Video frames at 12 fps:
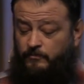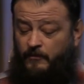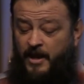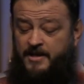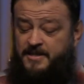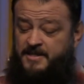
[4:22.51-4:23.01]

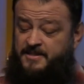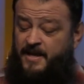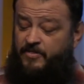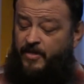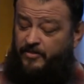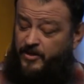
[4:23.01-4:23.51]
And as I said,
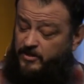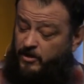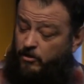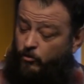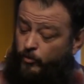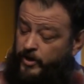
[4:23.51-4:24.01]
I think there
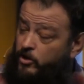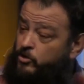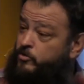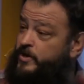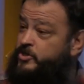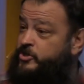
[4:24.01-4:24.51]
are real
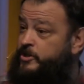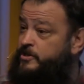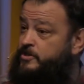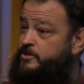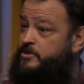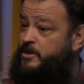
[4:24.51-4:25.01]
Christians
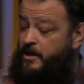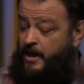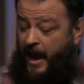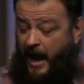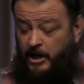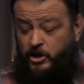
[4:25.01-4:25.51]

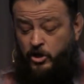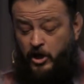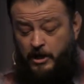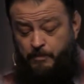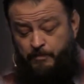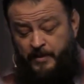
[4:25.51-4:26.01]
and good
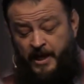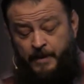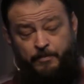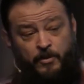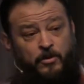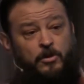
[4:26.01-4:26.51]

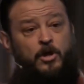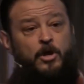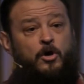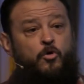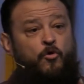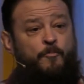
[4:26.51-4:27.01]
people
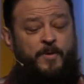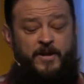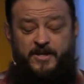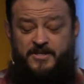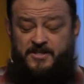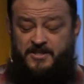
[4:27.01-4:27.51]
who have been
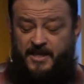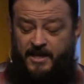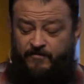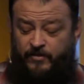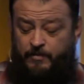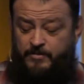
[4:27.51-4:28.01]

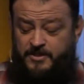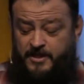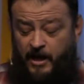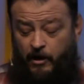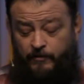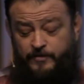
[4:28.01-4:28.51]
deceived
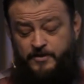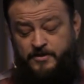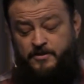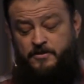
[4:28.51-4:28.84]
themselves.